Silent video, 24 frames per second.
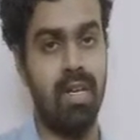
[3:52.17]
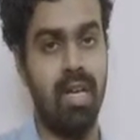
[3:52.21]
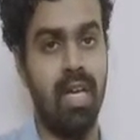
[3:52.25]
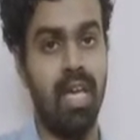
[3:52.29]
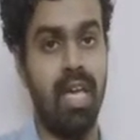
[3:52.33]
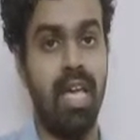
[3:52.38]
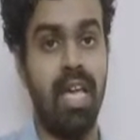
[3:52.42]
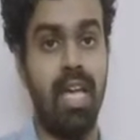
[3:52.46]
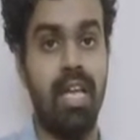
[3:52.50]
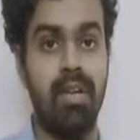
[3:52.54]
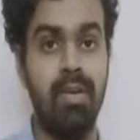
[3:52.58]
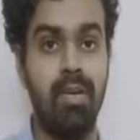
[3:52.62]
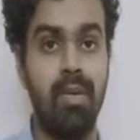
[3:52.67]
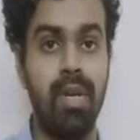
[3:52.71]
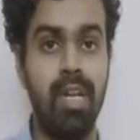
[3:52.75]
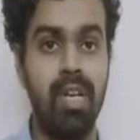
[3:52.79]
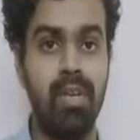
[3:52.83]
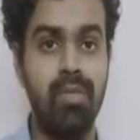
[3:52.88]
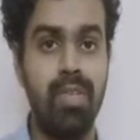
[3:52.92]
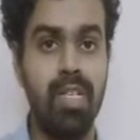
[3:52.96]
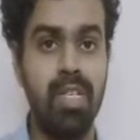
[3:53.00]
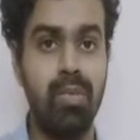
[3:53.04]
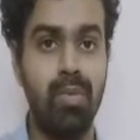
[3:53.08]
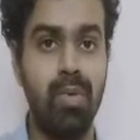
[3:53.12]
In
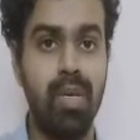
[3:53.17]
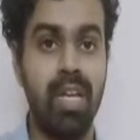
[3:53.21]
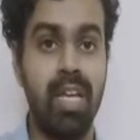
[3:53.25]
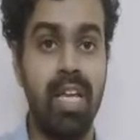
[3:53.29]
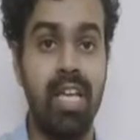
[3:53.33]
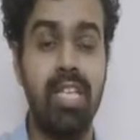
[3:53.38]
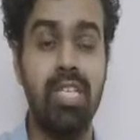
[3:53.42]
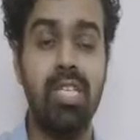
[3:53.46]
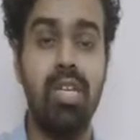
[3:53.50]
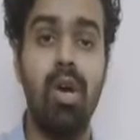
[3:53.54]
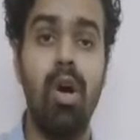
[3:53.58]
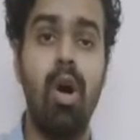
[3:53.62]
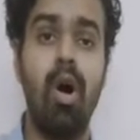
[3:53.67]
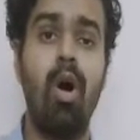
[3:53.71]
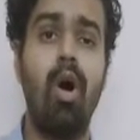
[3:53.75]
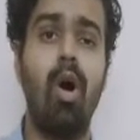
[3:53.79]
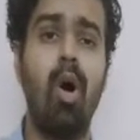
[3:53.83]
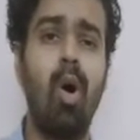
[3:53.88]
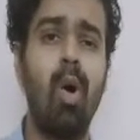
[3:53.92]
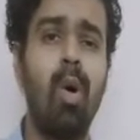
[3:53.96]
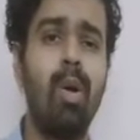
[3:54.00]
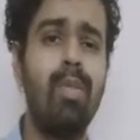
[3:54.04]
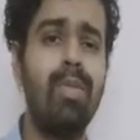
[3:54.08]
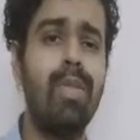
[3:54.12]
Greenwich Village,
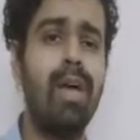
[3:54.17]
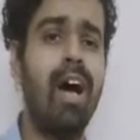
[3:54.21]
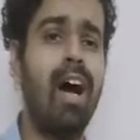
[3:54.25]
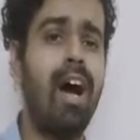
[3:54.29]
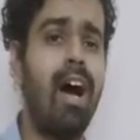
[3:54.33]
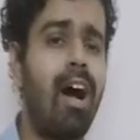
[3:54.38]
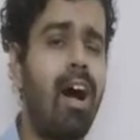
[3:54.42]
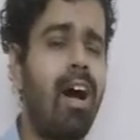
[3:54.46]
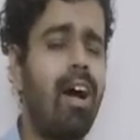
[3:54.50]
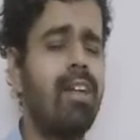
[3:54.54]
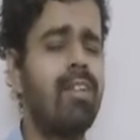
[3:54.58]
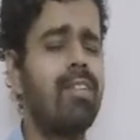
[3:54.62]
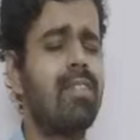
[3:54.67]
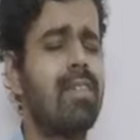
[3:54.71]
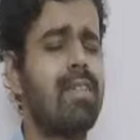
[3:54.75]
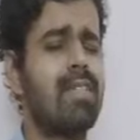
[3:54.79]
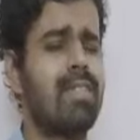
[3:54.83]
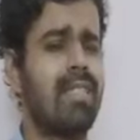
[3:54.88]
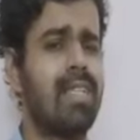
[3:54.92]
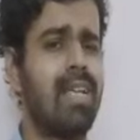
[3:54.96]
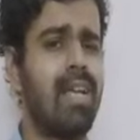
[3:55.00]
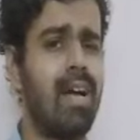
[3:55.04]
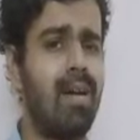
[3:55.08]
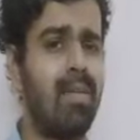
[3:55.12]
all the artists
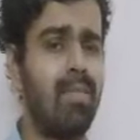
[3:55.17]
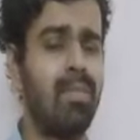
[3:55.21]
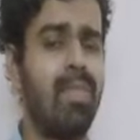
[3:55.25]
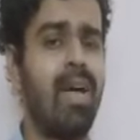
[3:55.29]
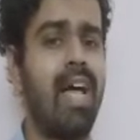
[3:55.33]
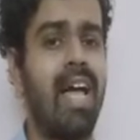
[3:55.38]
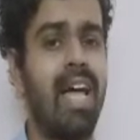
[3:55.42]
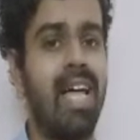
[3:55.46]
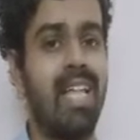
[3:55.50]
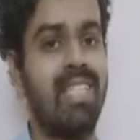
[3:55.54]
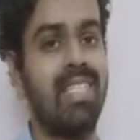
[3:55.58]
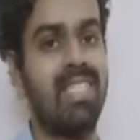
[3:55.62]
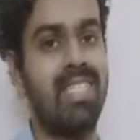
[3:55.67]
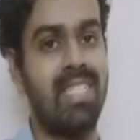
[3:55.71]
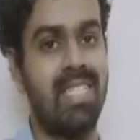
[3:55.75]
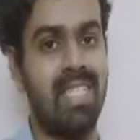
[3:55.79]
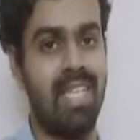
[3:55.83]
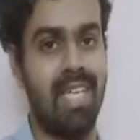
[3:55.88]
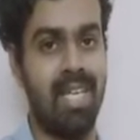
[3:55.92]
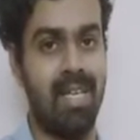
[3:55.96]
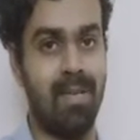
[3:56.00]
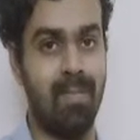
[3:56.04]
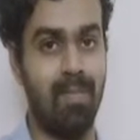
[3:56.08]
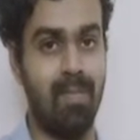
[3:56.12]
come and stay.
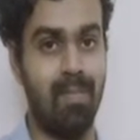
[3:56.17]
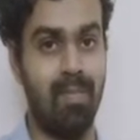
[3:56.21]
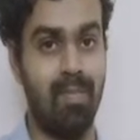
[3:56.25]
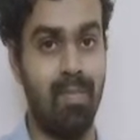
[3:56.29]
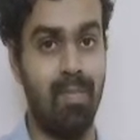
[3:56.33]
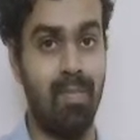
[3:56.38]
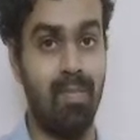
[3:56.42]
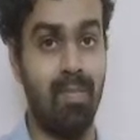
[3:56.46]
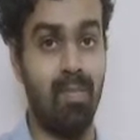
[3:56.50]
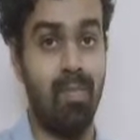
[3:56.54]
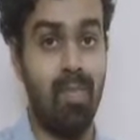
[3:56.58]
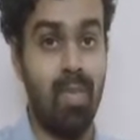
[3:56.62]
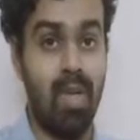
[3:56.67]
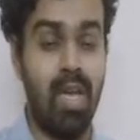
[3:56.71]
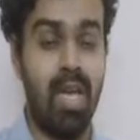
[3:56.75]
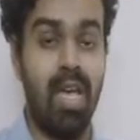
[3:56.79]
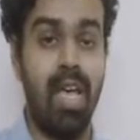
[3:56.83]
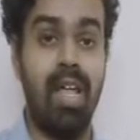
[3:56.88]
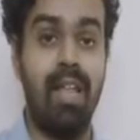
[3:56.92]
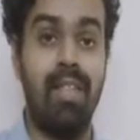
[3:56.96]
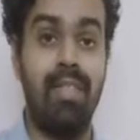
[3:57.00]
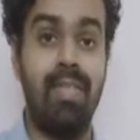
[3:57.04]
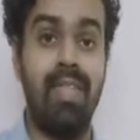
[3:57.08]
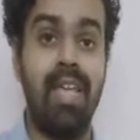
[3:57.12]

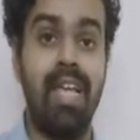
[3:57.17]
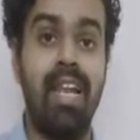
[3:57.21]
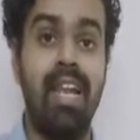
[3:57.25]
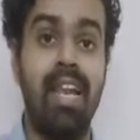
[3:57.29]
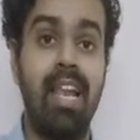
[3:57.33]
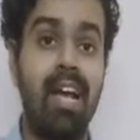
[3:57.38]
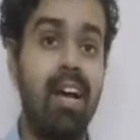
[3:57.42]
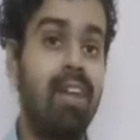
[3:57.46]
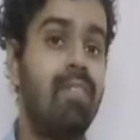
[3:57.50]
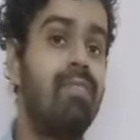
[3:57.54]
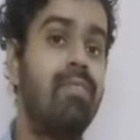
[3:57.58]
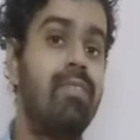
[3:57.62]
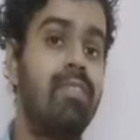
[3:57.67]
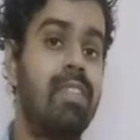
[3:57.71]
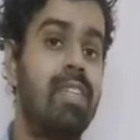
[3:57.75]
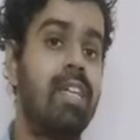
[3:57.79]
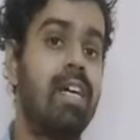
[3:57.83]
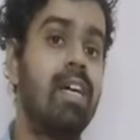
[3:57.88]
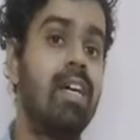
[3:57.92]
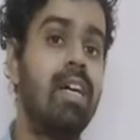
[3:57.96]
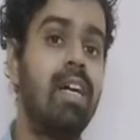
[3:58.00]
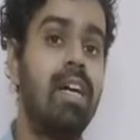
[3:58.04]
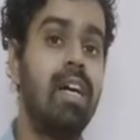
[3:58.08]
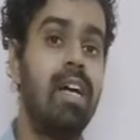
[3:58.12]
They love the
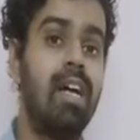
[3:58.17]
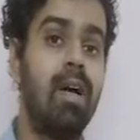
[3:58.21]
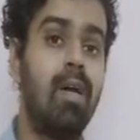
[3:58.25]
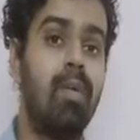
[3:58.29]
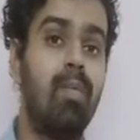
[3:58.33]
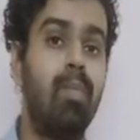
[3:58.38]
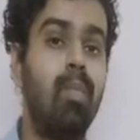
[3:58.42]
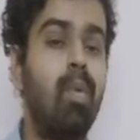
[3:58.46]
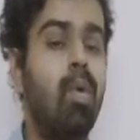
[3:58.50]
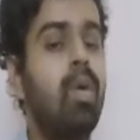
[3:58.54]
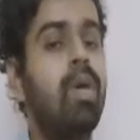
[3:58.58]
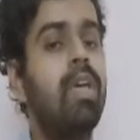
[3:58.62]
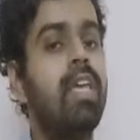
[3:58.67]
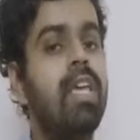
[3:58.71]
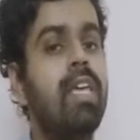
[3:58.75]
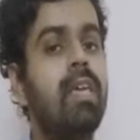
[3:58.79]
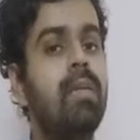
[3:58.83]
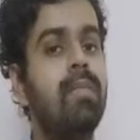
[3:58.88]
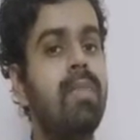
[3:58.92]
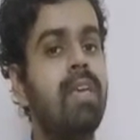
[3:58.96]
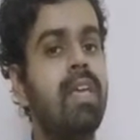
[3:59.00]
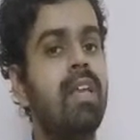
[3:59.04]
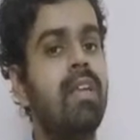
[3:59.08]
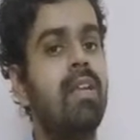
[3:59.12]

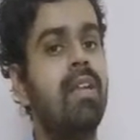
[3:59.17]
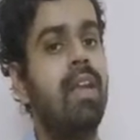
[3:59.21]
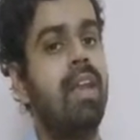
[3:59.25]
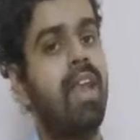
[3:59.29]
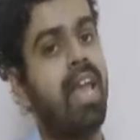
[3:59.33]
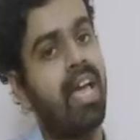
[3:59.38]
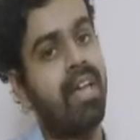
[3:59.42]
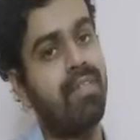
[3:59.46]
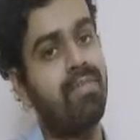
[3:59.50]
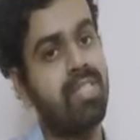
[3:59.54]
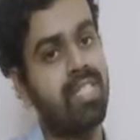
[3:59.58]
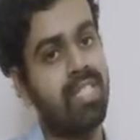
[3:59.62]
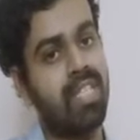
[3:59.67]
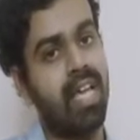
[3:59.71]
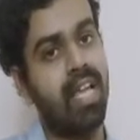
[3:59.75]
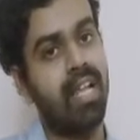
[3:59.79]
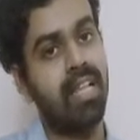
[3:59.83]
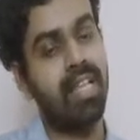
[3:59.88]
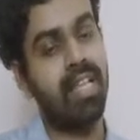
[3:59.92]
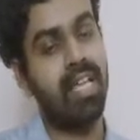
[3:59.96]
bohemian lifestyle that